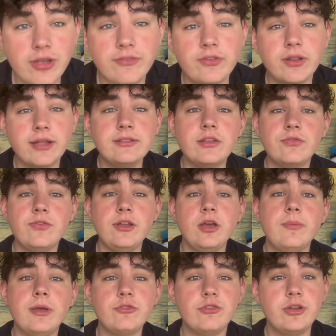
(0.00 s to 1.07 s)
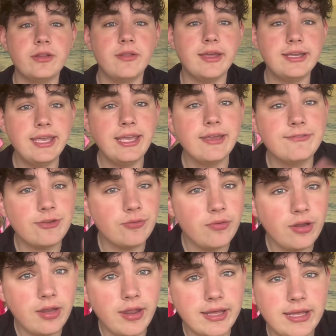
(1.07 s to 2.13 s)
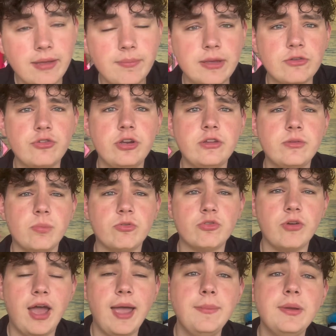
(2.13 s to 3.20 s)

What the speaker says: If you like this video, make sure you like it. If you really like it, make sure you subscribe.